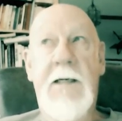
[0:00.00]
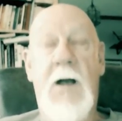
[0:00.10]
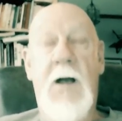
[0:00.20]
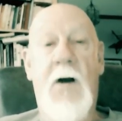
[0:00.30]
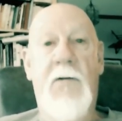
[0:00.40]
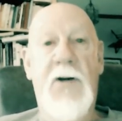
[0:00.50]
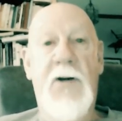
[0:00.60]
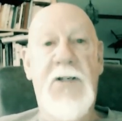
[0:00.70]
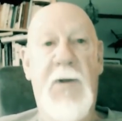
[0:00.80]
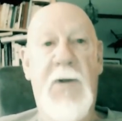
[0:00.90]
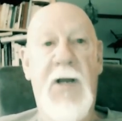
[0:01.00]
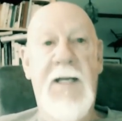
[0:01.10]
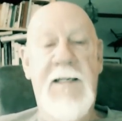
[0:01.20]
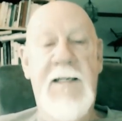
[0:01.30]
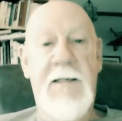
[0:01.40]

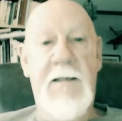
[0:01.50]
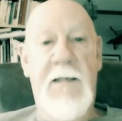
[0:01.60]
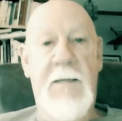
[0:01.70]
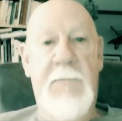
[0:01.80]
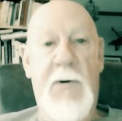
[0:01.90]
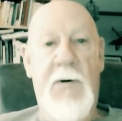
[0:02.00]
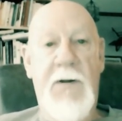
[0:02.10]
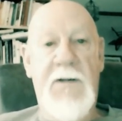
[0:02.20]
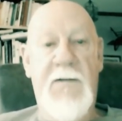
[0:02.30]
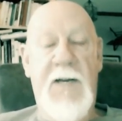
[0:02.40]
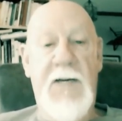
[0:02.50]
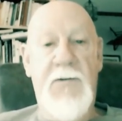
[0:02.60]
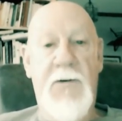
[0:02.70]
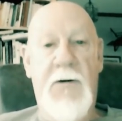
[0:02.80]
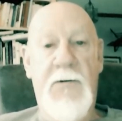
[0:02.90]
overexpress the importance of nature,
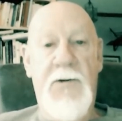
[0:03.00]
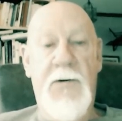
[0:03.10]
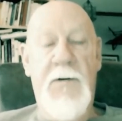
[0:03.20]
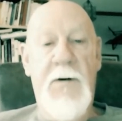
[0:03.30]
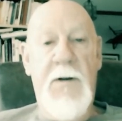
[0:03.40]
nurture,